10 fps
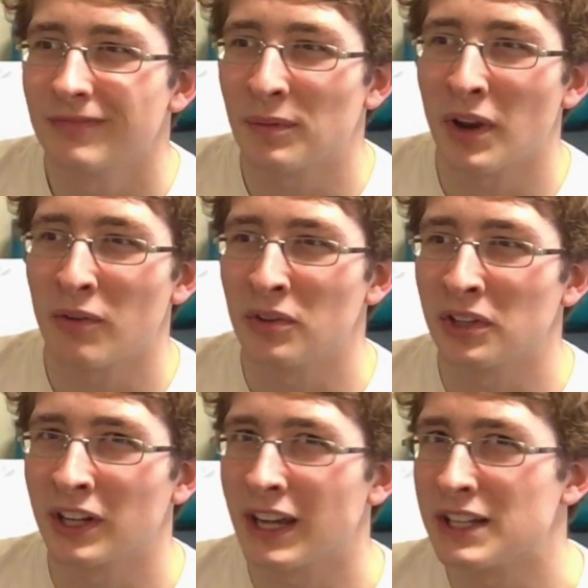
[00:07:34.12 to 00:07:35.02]
I'm not really
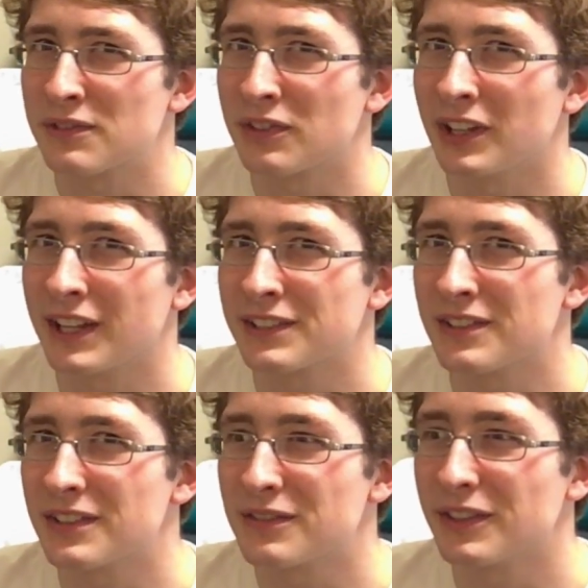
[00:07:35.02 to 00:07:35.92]
gonna ask for likes
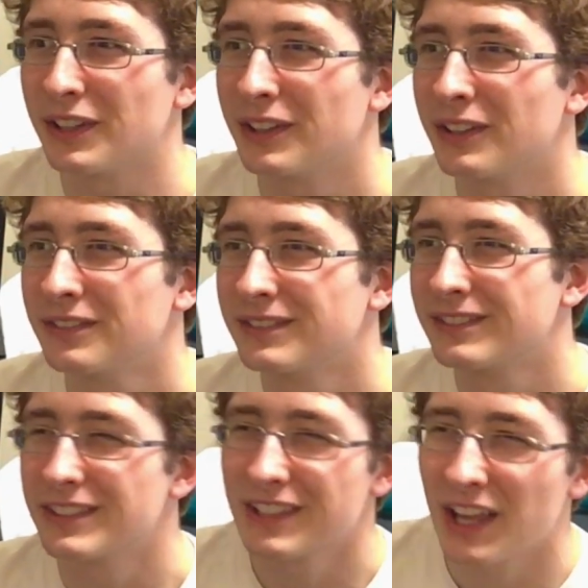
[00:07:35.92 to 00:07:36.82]
on this video.
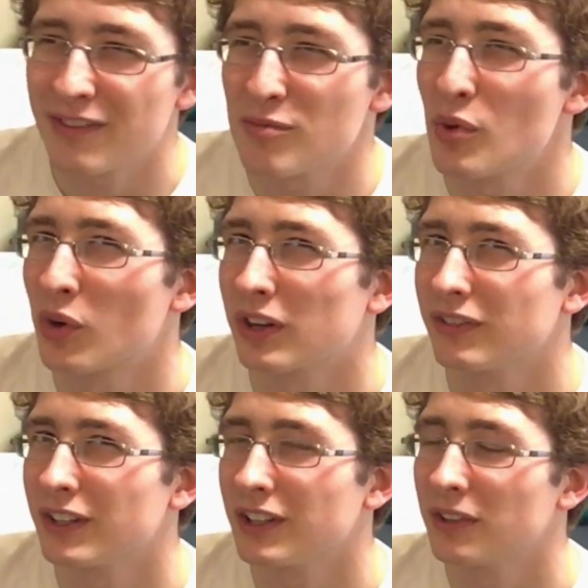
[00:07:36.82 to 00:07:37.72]
It's kind of a boring
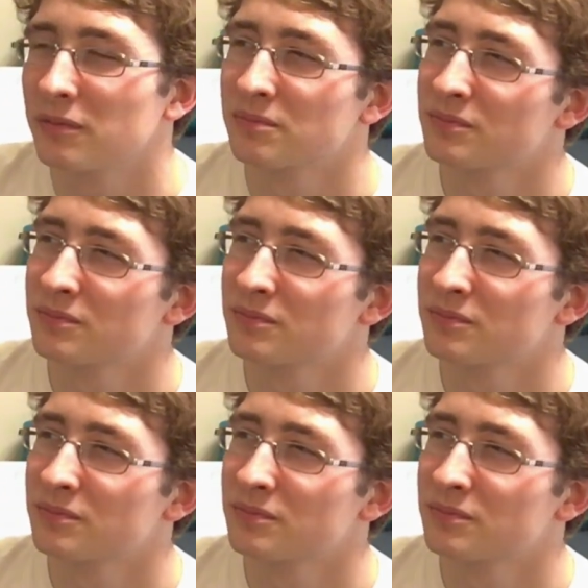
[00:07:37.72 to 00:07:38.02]
video.